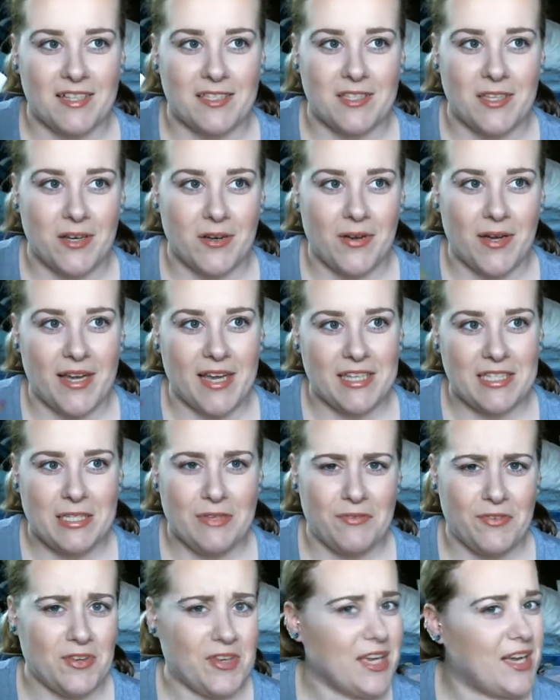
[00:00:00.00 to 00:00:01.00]
So I guess
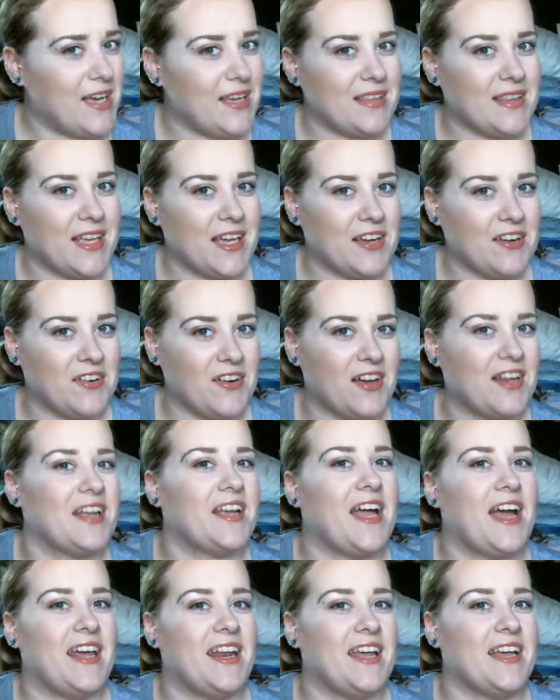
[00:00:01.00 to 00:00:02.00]
if you get like chronic
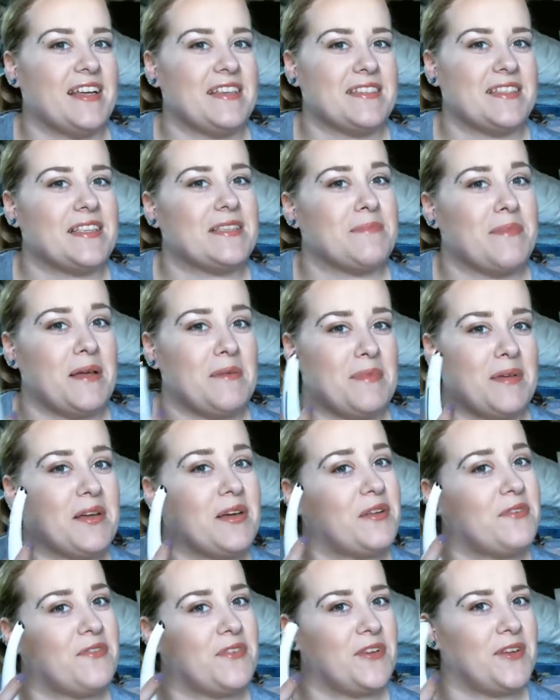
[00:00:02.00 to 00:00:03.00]
headaches, this might be
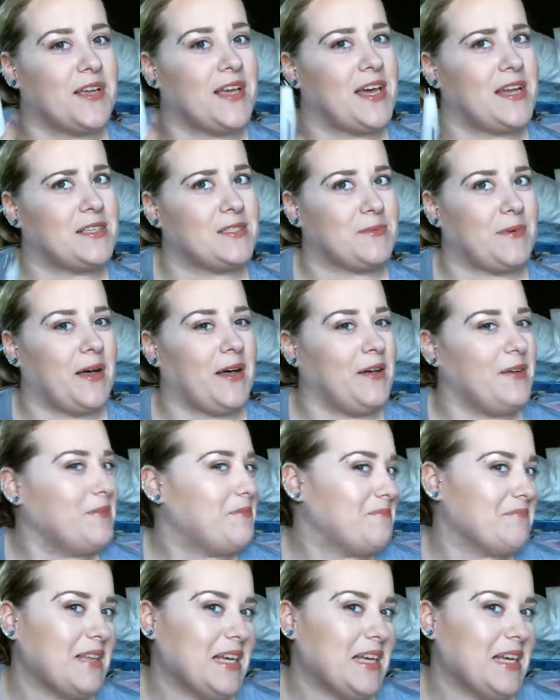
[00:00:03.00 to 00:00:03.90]
good for you to get as well.